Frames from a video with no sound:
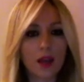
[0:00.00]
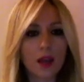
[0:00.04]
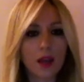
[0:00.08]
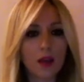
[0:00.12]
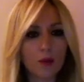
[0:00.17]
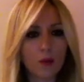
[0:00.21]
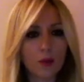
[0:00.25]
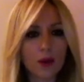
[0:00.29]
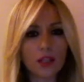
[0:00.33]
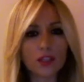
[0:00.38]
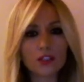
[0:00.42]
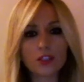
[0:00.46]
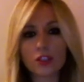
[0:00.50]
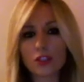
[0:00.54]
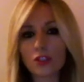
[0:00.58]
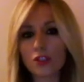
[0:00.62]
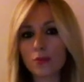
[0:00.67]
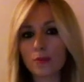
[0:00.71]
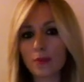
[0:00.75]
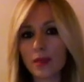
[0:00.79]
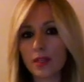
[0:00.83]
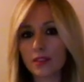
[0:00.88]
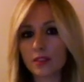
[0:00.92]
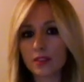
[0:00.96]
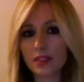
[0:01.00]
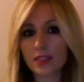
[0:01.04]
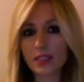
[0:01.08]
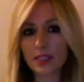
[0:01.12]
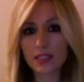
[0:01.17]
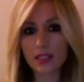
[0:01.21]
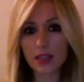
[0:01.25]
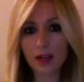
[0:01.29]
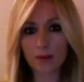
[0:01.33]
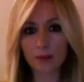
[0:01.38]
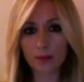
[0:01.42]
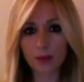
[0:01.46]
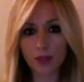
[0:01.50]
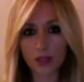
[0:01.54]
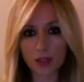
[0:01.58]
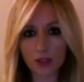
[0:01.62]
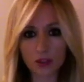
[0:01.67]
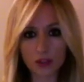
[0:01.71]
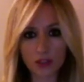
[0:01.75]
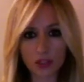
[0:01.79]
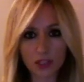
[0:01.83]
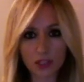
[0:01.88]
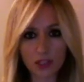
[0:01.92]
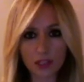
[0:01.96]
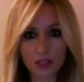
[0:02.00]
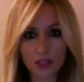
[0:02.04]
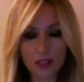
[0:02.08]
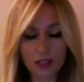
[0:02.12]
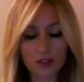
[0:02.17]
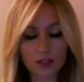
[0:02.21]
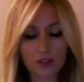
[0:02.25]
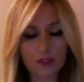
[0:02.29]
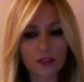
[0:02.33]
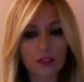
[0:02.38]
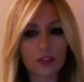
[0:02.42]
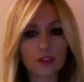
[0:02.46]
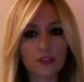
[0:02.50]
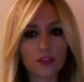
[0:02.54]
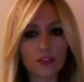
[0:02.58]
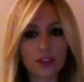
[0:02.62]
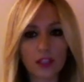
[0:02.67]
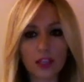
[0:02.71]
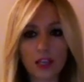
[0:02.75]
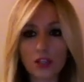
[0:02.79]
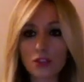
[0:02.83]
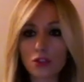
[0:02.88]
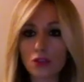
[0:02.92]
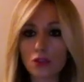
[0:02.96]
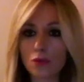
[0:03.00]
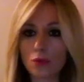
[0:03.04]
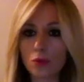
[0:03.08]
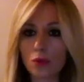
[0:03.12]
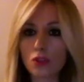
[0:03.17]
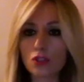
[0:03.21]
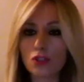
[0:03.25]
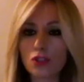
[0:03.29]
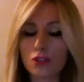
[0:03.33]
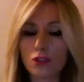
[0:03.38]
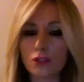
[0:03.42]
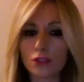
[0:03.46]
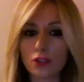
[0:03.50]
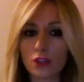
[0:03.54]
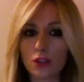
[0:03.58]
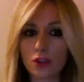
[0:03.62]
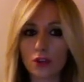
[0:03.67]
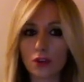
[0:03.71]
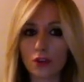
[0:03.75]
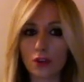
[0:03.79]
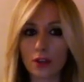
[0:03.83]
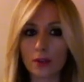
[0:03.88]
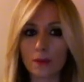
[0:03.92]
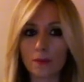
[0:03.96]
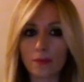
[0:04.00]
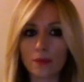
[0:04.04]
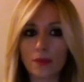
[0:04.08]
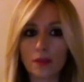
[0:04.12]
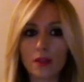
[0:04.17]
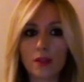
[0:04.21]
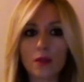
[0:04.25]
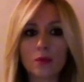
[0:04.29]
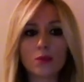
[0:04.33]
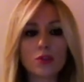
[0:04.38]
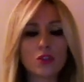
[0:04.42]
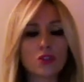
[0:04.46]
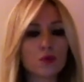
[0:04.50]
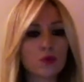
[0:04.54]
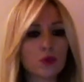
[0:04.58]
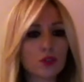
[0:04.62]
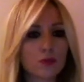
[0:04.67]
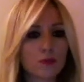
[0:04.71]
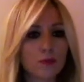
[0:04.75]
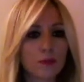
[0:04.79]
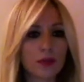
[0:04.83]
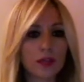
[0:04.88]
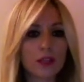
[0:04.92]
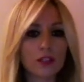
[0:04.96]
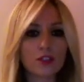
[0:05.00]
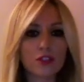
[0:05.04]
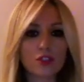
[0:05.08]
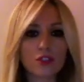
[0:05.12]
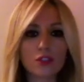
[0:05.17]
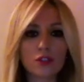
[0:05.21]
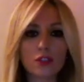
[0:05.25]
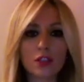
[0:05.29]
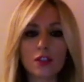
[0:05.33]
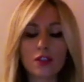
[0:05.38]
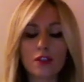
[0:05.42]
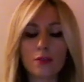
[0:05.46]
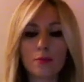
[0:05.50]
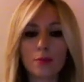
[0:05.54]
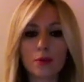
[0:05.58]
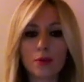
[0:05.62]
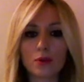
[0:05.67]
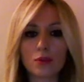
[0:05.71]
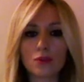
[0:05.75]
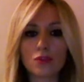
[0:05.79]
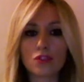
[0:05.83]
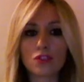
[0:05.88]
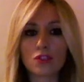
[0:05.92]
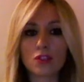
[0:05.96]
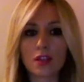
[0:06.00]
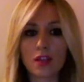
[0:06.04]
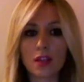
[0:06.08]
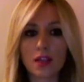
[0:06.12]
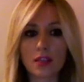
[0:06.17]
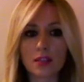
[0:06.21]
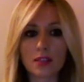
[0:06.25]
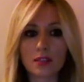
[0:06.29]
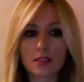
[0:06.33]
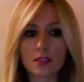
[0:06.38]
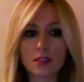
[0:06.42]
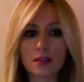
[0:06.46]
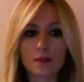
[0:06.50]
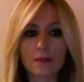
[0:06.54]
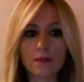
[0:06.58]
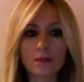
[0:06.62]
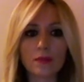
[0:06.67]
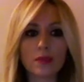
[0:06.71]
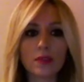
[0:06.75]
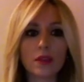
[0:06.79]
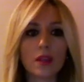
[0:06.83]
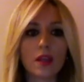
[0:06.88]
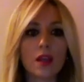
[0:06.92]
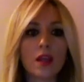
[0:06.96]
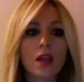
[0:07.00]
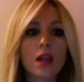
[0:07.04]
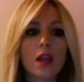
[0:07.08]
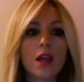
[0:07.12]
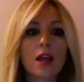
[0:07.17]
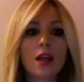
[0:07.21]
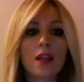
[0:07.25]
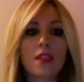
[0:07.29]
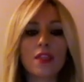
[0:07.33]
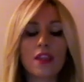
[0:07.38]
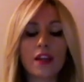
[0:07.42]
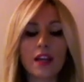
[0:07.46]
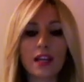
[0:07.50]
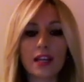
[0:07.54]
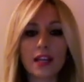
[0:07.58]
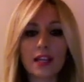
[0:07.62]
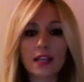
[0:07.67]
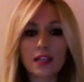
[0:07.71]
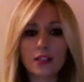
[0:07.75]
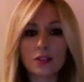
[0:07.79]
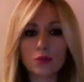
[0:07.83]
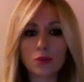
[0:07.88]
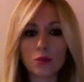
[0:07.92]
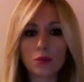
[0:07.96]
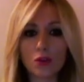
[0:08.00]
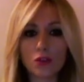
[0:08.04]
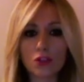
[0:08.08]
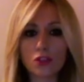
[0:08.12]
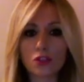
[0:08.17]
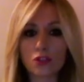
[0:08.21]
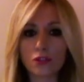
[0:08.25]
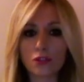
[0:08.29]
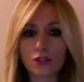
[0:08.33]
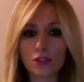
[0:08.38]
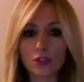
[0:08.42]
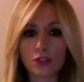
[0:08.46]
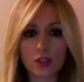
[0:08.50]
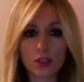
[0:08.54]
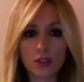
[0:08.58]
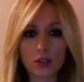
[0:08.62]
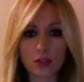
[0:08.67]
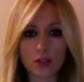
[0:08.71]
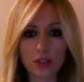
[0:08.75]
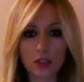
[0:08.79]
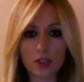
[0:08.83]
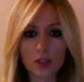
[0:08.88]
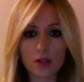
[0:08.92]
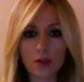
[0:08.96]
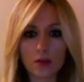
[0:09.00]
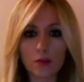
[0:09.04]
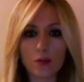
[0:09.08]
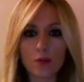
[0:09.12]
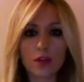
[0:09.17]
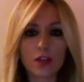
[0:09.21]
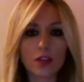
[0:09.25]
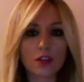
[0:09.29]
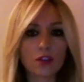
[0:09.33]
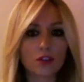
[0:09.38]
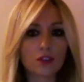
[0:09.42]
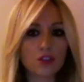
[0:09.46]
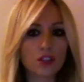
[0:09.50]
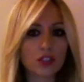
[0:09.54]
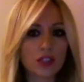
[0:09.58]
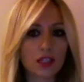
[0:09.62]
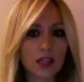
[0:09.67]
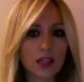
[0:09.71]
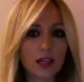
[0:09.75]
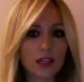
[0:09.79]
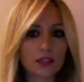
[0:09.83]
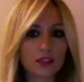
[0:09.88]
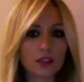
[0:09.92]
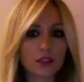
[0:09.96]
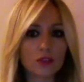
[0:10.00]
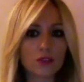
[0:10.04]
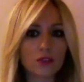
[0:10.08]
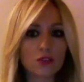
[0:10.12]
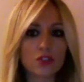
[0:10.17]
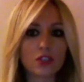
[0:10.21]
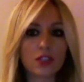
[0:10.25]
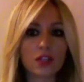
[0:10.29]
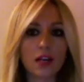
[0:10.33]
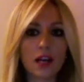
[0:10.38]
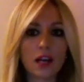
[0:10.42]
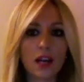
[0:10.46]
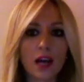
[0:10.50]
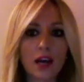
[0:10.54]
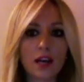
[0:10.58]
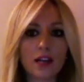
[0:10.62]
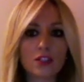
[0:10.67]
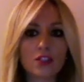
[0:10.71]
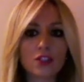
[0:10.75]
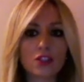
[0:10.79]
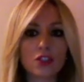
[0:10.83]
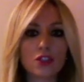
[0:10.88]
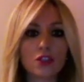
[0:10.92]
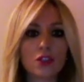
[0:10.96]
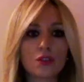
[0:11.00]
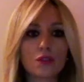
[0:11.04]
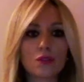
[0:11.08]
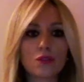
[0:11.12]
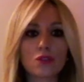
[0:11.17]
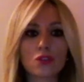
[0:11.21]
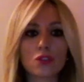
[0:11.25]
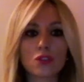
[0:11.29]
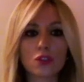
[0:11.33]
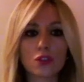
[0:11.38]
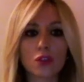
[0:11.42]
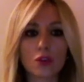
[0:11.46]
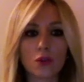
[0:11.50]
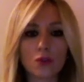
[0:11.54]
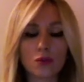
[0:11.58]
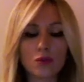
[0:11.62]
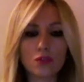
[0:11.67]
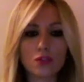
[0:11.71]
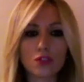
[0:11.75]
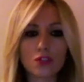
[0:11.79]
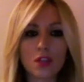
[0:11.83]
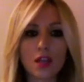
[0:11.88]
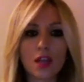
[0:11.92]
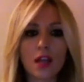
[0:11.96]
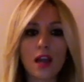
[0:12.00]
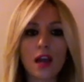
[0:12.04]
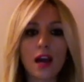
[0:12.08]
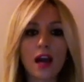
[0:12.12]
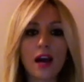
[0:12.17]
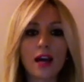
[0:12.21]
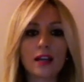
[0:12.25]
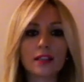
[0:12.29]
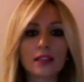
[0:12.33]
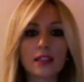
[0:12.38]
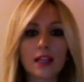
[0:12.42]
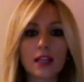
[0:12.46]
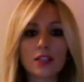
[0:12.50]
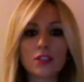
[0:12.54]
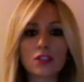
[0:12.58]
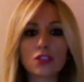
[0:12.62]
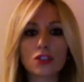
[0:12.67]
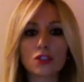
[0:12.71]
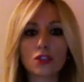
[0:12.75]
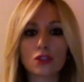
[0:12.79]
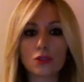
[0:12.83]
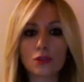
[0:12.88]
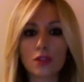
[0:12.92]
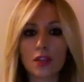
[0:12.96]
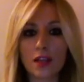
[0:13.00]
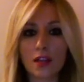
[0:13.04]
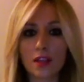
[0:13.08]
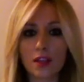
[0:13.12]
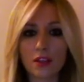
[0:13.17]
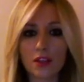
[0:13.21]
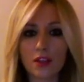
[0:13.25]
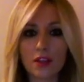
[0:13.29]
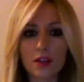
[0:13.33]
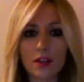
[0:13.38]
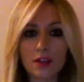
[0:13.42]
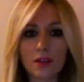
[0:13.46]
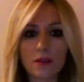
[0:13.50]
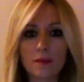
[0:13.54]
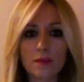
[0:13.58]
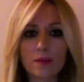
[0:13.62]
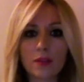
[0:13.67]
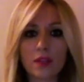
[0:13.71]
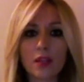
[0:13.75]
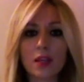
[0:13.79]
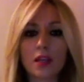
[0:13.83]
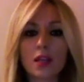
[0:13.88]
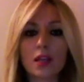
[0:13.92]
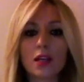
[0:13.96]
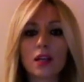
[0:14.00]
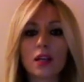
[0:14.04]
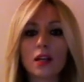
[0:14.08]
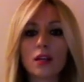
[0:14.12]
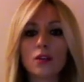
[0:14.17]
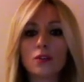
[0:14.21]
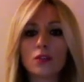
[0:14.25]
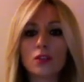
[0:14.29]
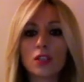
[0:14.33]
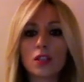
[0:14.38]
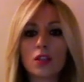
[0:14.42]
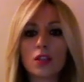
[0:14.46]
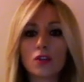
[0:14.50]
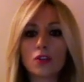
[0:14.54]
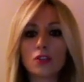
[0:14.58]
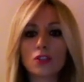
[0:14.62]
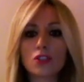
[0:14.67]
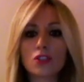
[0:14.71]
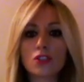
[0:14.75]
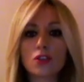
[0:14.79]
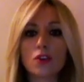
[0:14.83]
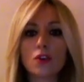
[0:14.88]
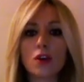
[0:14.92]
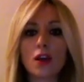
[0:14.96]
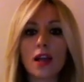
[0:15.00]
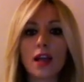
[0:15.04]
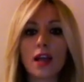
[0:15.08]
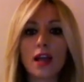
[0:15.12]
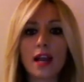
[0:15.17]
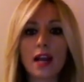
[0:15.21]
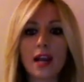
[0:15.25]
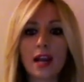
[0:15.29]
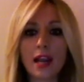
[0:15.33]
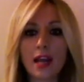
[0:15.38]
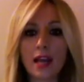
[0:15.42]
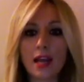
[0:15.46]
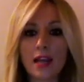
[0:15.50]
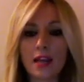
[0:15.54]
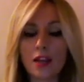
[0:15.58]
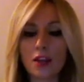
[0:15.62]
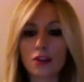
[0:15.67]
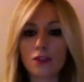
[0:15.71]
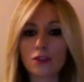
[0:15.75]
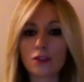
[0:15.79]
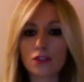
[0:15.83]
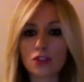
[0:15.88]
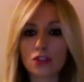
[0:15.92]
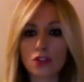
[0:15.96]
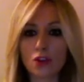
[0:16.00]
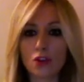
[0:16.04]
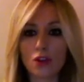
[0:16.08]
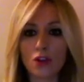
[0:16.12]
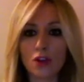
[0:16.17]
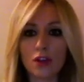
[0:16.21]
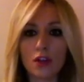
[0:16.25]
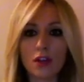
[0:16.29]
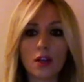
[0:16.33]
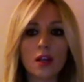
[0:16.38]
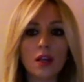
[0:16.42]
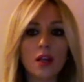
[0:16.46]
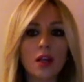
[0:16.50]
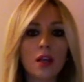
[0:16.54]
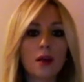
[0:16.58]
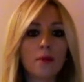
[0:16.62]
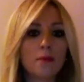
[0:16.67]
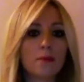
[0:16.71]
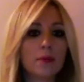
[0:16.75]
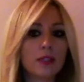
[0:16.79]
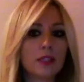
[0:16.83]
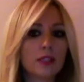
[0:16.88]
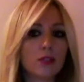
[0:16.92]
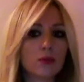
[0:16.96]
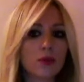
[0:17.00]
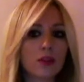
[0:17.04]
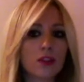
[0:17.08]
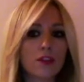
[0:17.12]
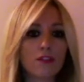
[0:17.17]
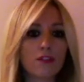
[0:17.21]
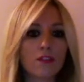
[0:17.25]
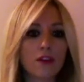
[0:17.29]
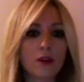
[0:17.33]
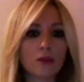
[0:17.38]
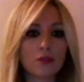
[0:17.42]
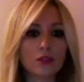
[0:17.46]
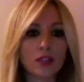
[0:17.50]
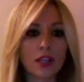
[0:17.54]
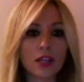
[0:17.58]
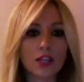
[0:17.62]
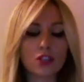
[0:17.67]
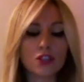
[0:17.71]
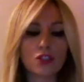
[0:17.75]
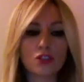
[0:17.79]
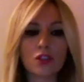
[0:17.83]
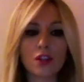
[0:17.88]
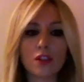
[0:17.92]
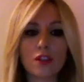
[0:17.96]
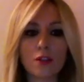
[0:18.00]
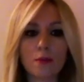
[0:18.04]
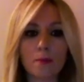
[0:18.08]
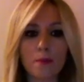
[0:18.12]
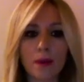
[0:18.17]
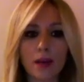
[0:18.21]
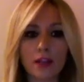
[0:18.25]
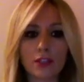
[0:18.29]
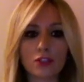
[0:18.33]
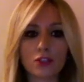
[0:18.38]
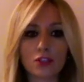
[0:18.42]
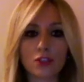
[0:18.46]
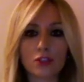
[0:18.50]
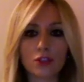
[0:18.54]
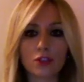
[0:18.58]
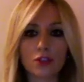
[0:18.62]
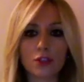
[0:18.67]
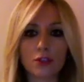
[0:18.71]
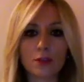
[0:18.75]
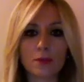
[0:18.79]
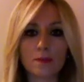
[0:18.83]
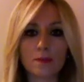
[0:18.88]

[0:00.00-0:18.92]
A well-documented example consists the fortification walls of Troy, which was built during the Bronze Age. The Great Walls of Troy were constructed using large hewn stones attached together, including also a layer of soil between the foundation and the bedrock.